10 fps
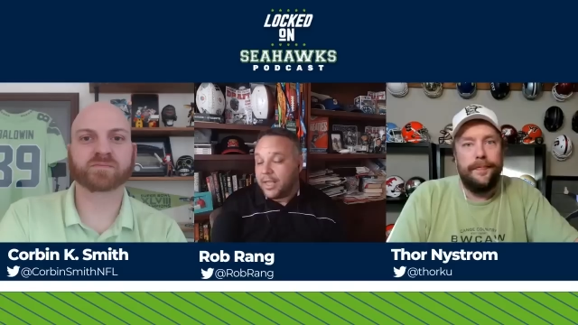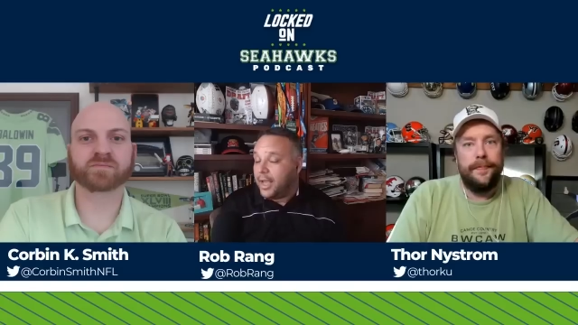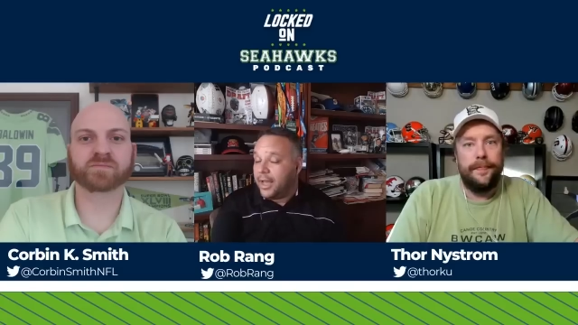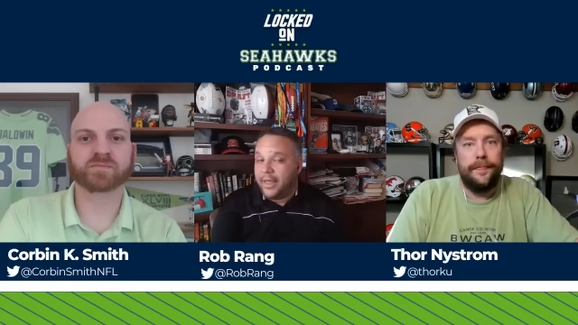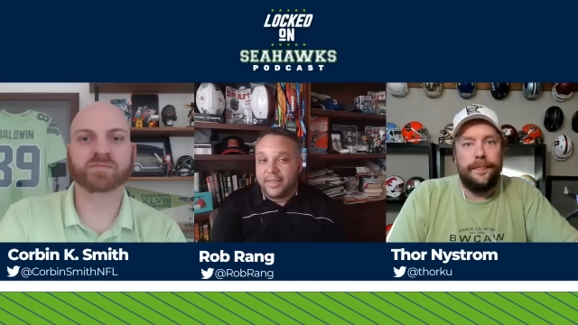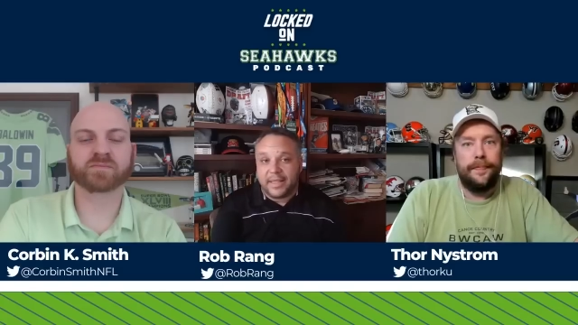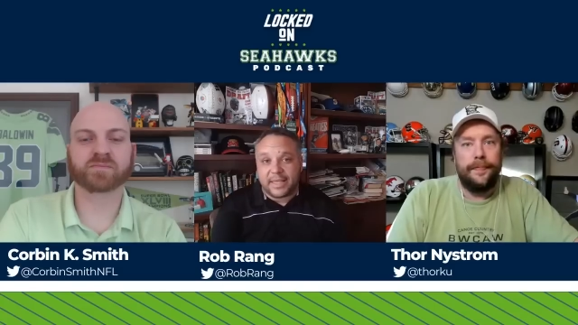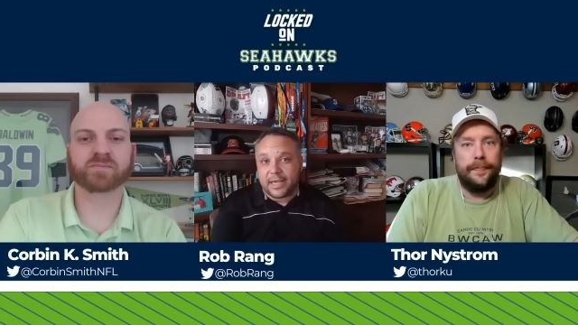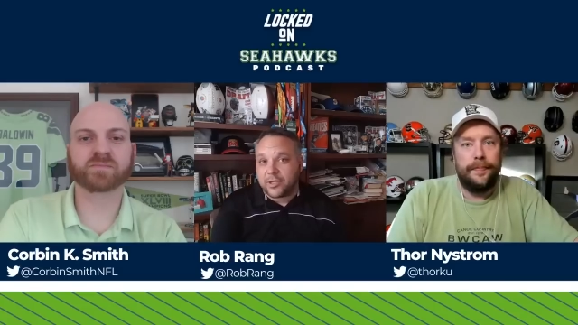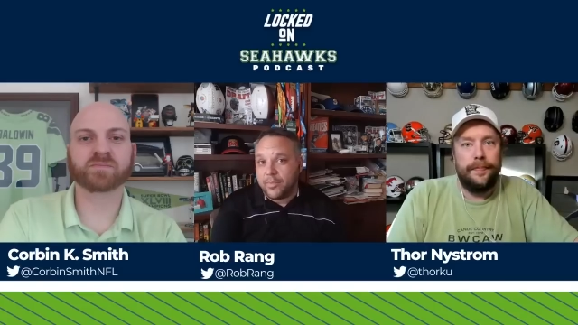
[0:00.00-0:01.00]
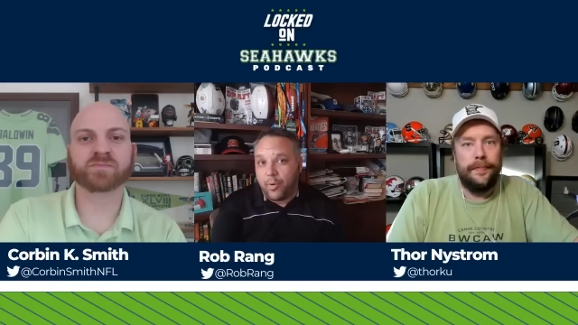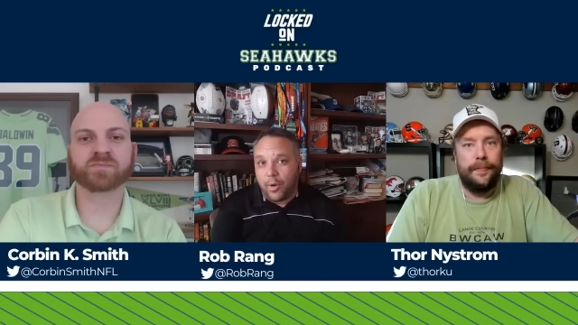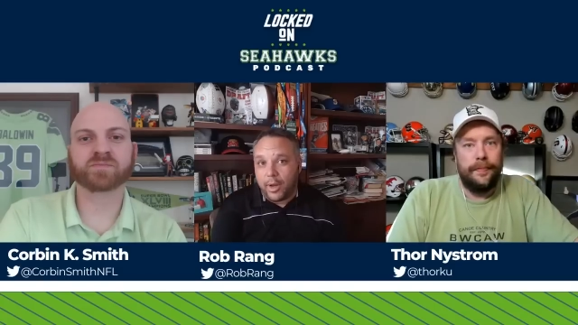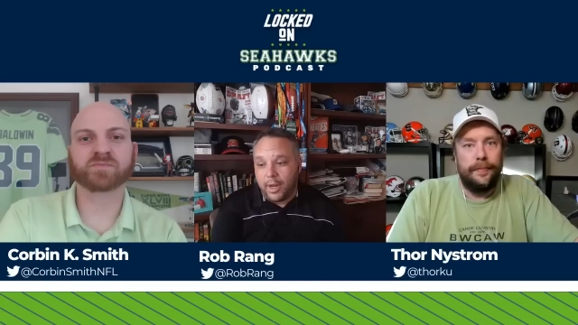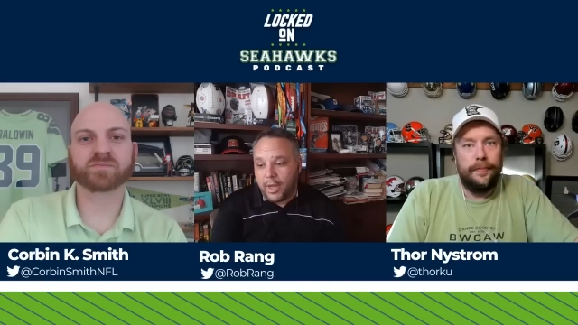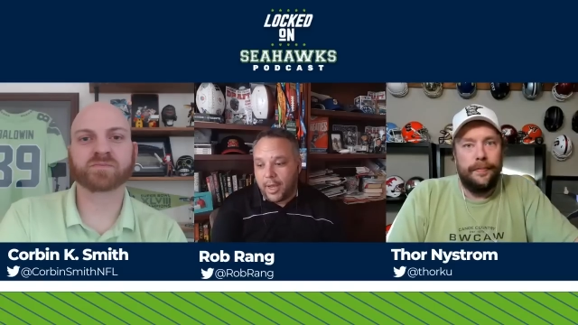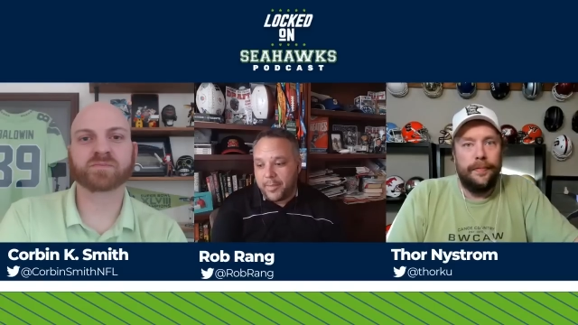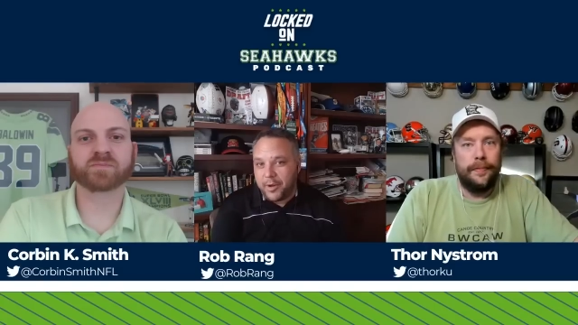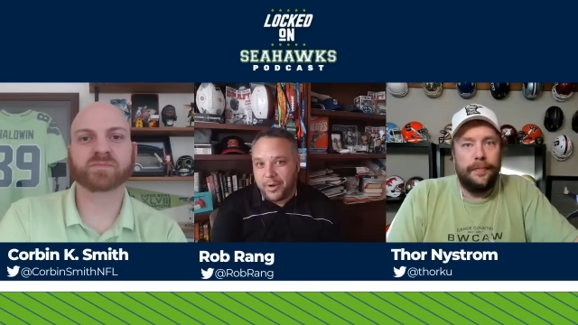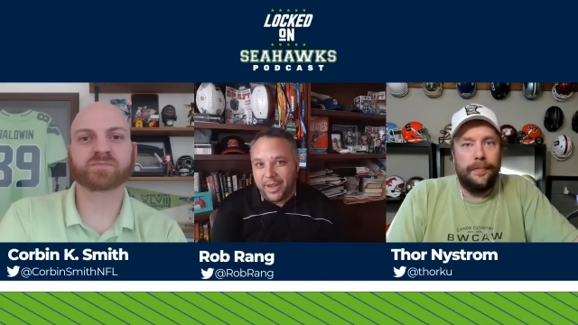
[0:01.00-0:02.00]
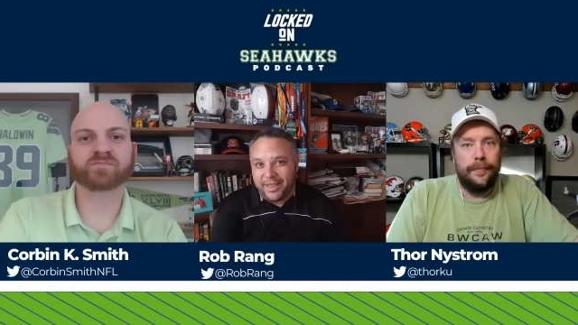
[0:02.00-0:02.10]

Speaker 1: Yeah, I think that's excellent point. Um, you know, in,